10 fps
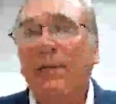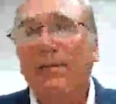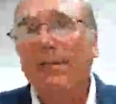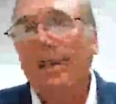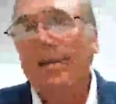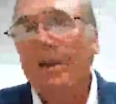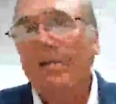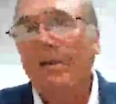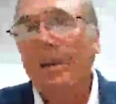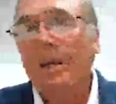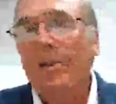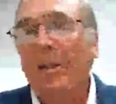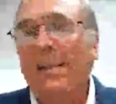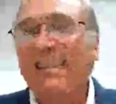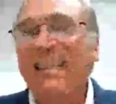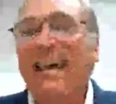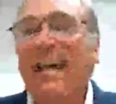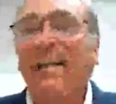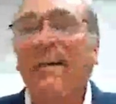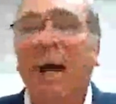should have definitive information on
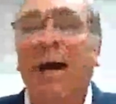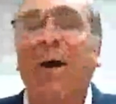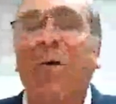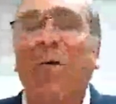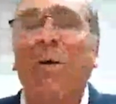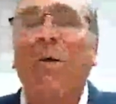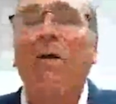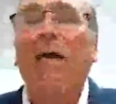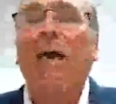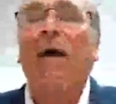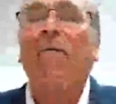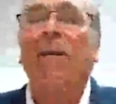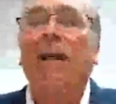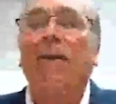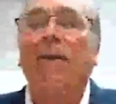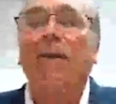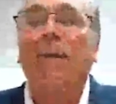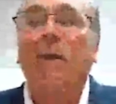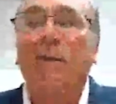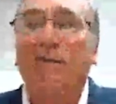exactly how we're going to have to
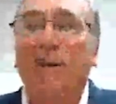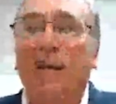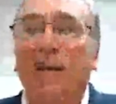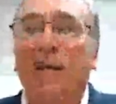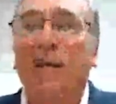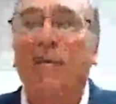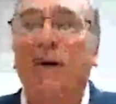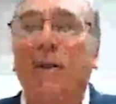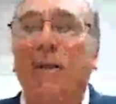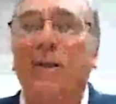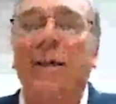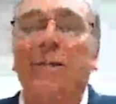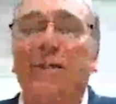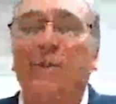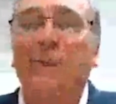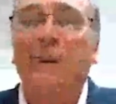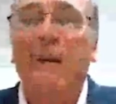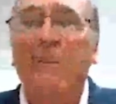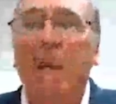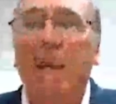execute this event and what concessions we
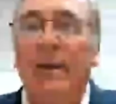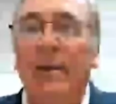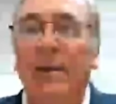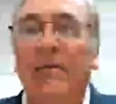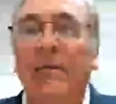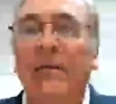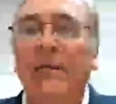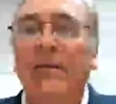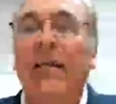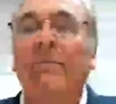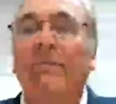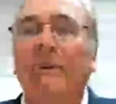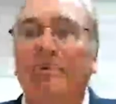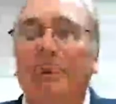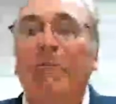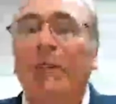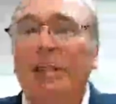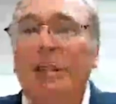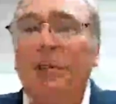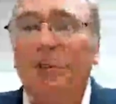might make. I'll give you an example of a
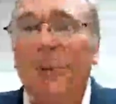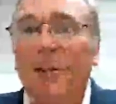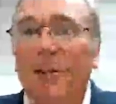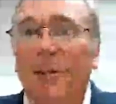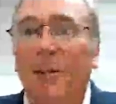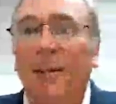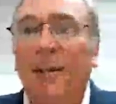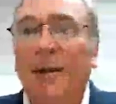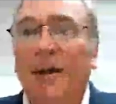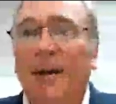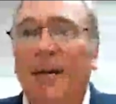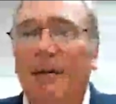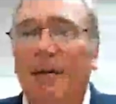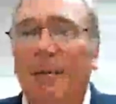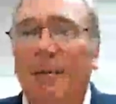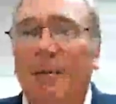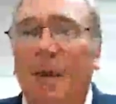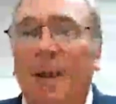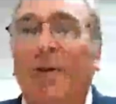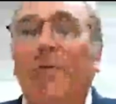perfect situation of
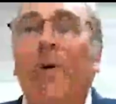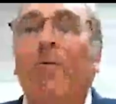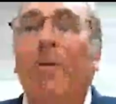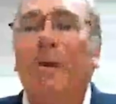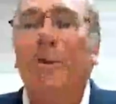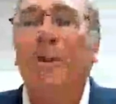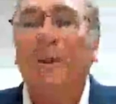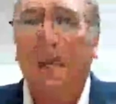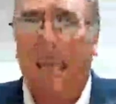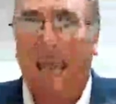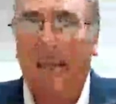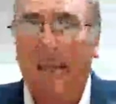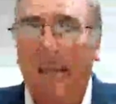we don't know what we're doing yet.